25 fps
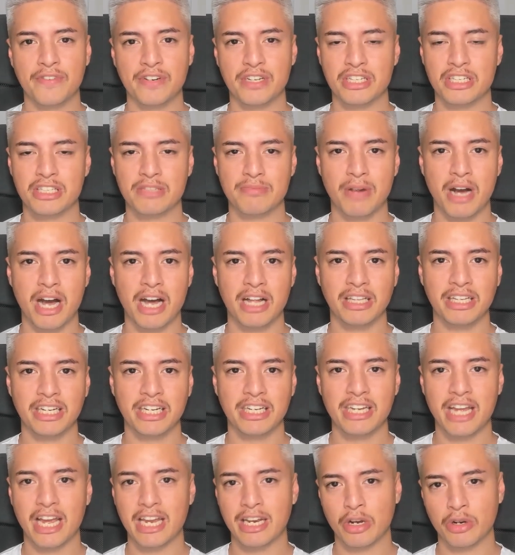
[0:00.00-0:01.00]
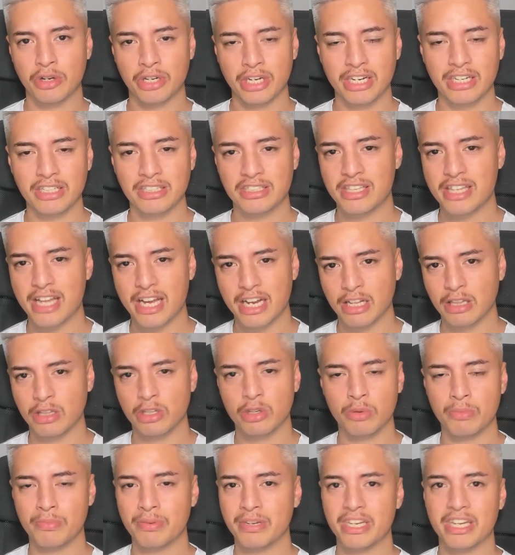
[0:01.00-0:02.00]
Smart Lead and I'll get into that in a little
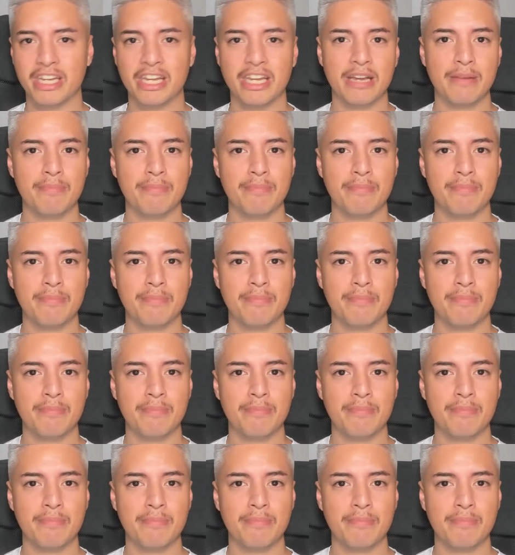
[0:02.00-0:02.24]
bit here,